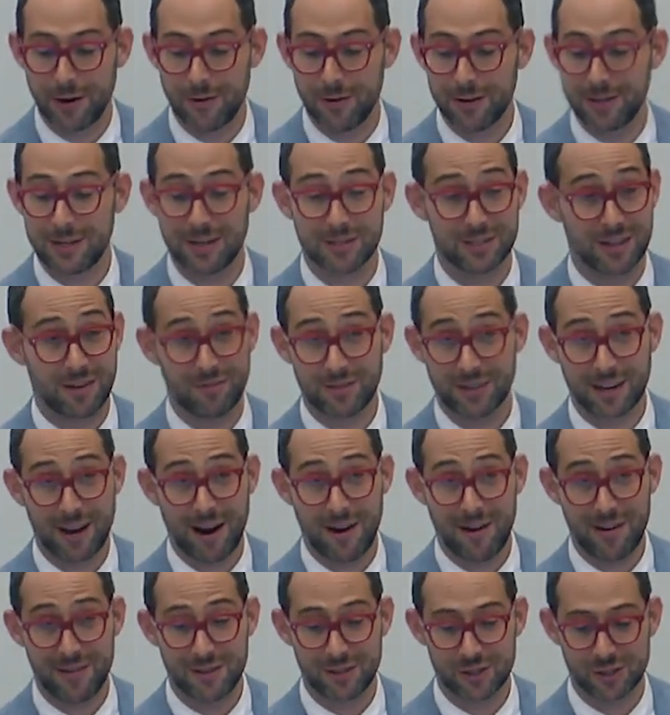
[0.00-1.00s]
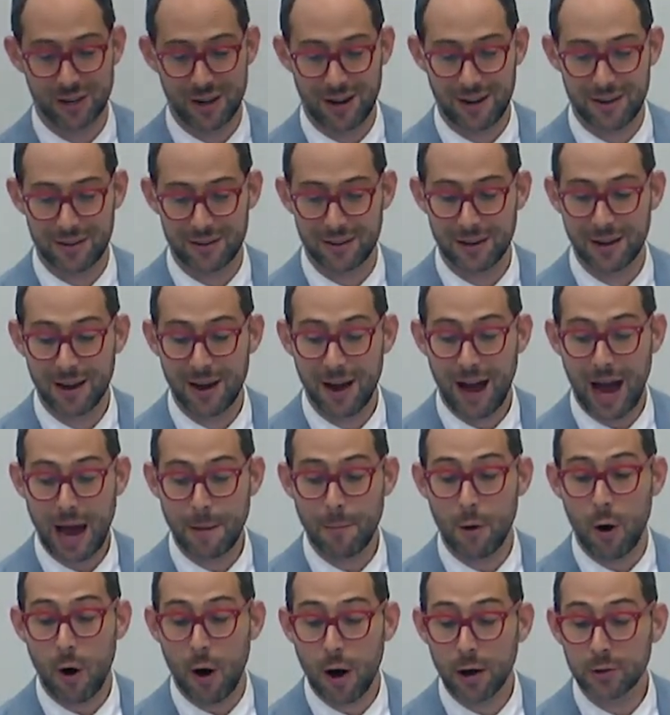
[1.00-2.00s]
parent. He doesn't have to carry the child.
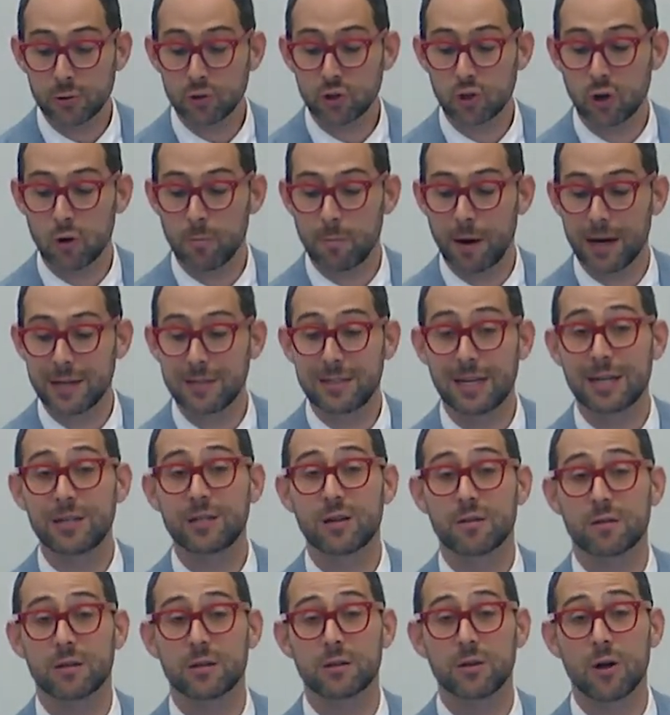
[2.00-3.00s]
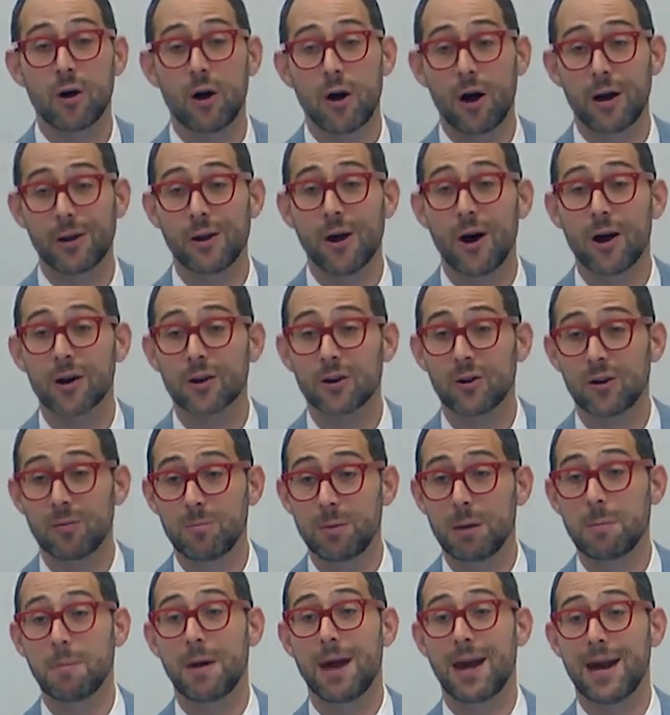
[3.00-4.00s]
I'm also, by dint of the law, not going to
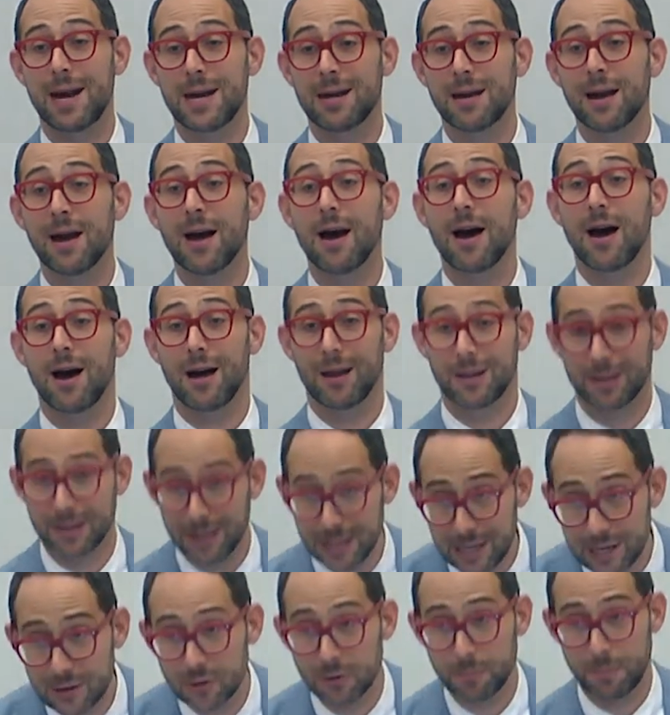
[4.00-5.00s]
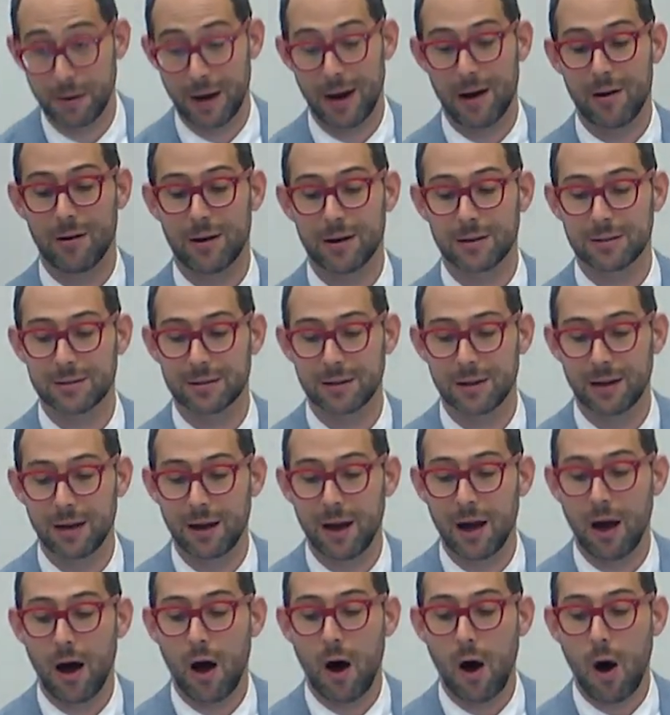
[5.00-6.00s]
be made a legal parent.
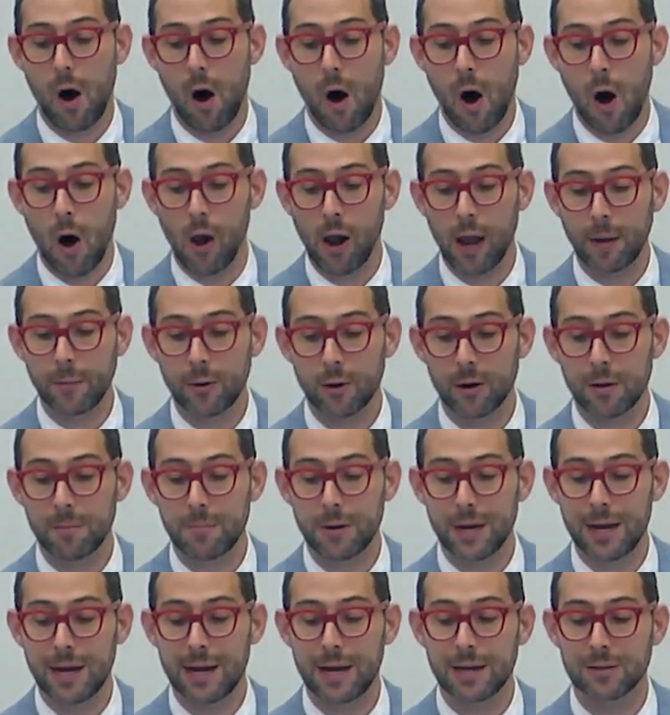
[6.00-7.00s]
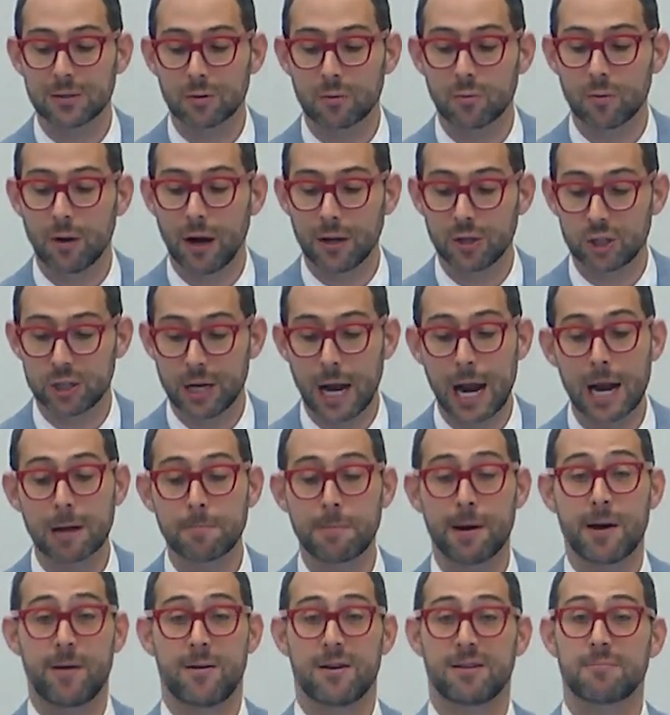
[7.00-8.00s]
All I'm going to be is a, a
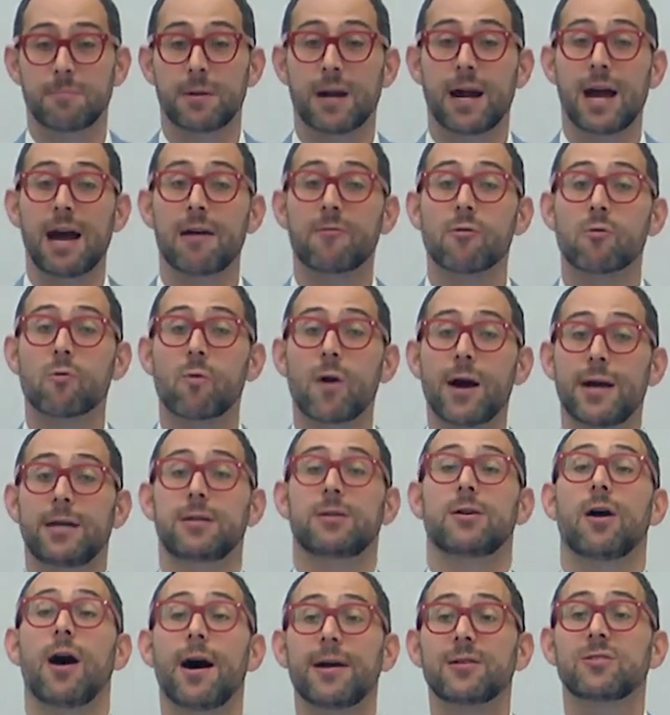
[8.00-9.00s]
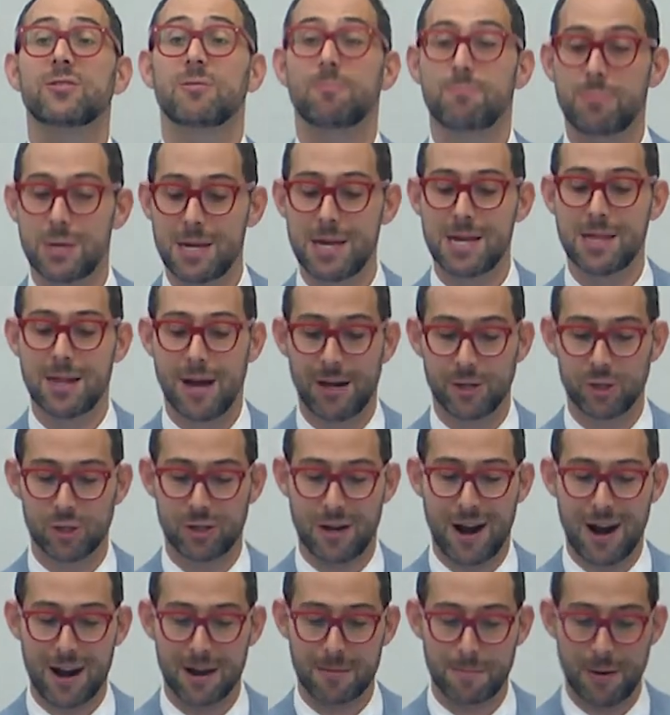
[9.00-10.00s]
genetic parent, but I have a right not to be that
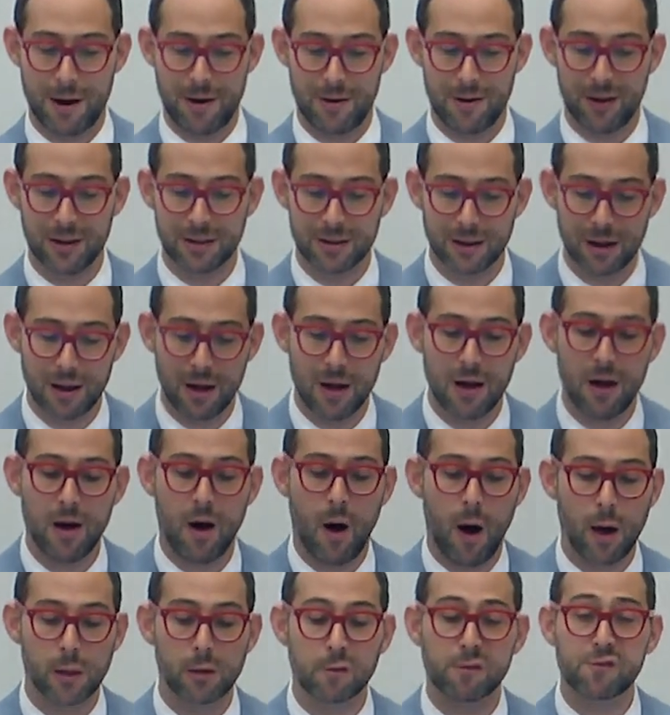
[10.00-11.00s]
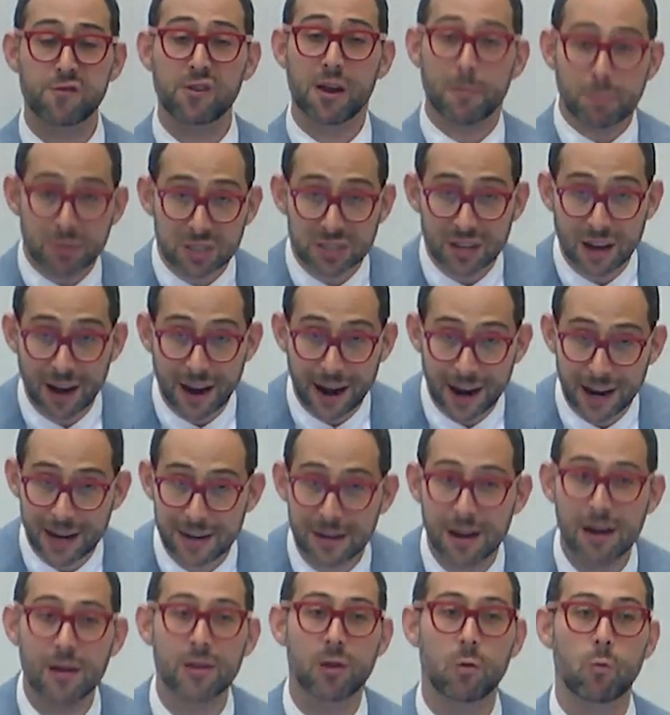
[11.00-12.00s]
genetic parent. On the flip
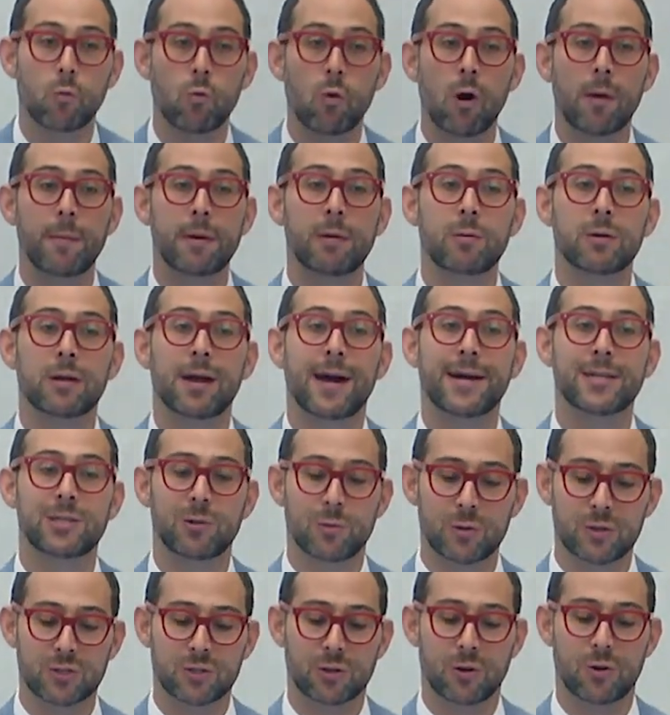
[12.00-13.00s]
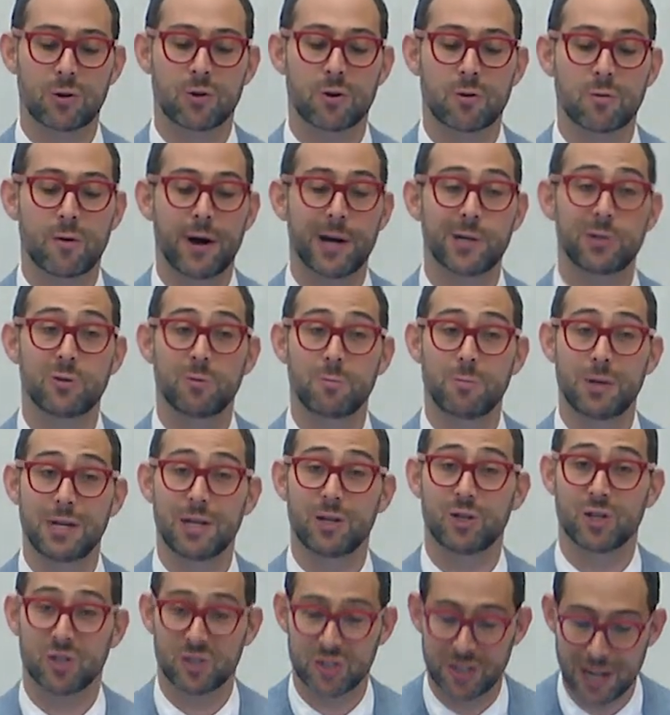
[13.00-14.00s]
side, the woman would like to assert her right to
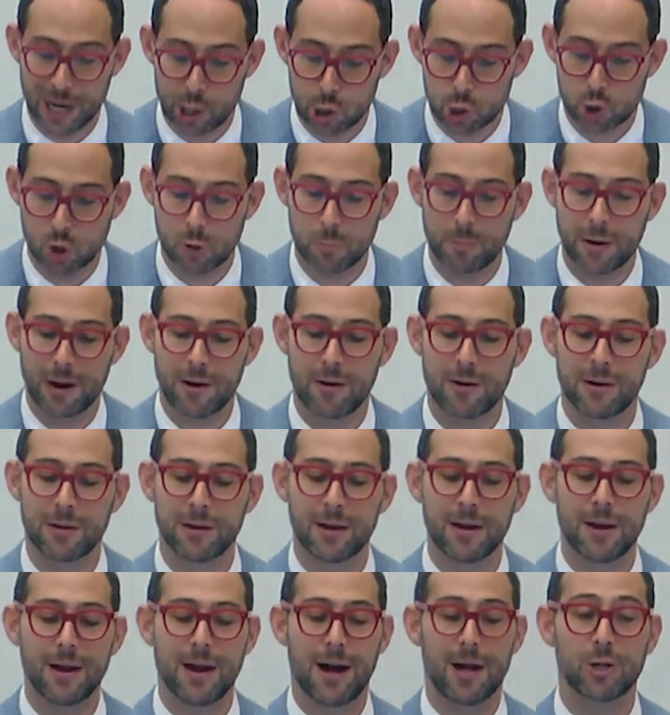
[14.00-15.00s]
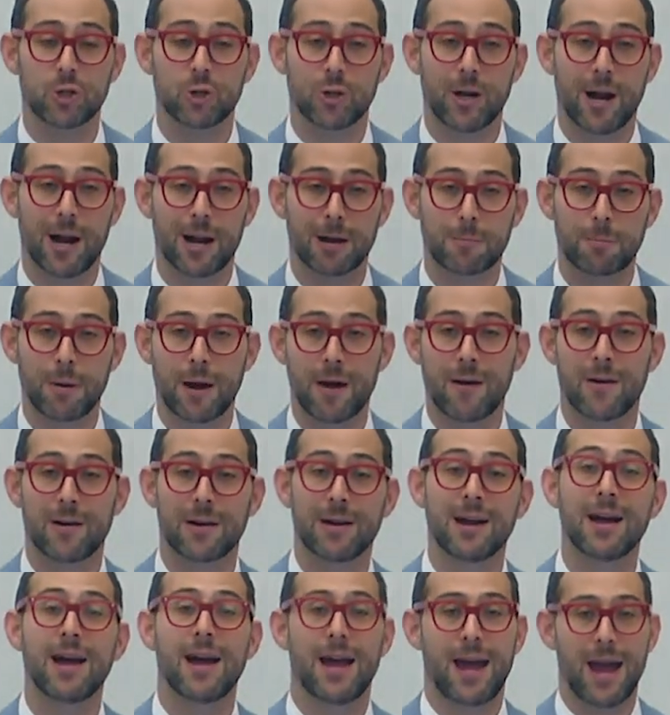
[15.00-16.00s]
be a gestational parent, a genetic
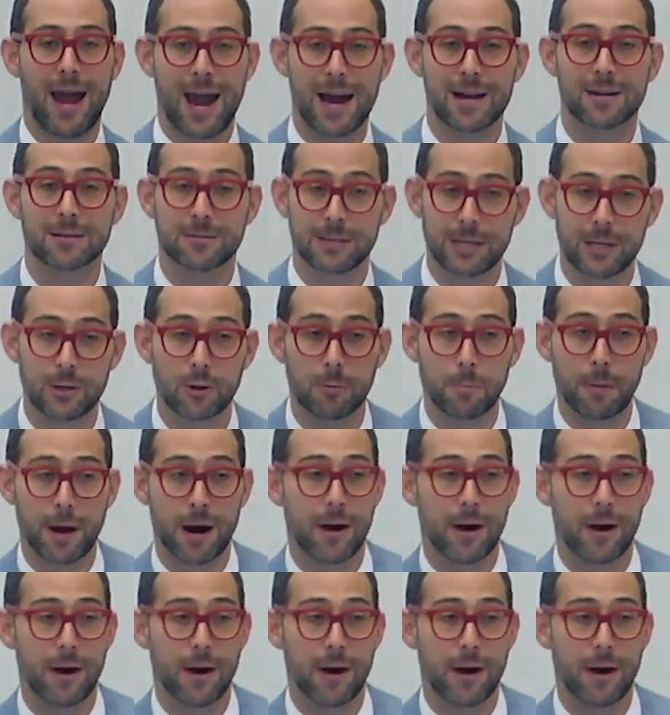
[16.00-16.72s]
parent, and a legal